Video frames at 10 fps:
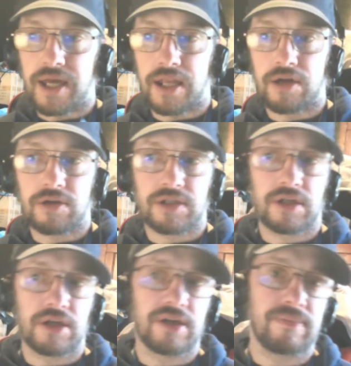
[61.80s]
and I got
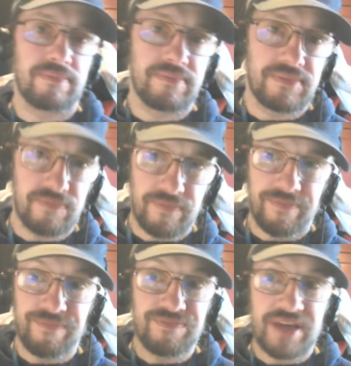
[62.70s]
to
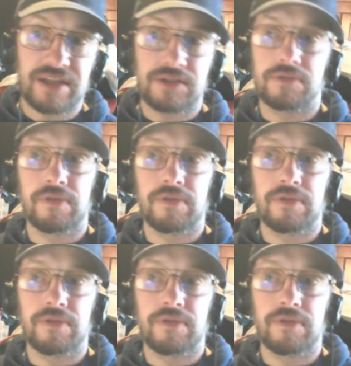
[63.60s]
test two of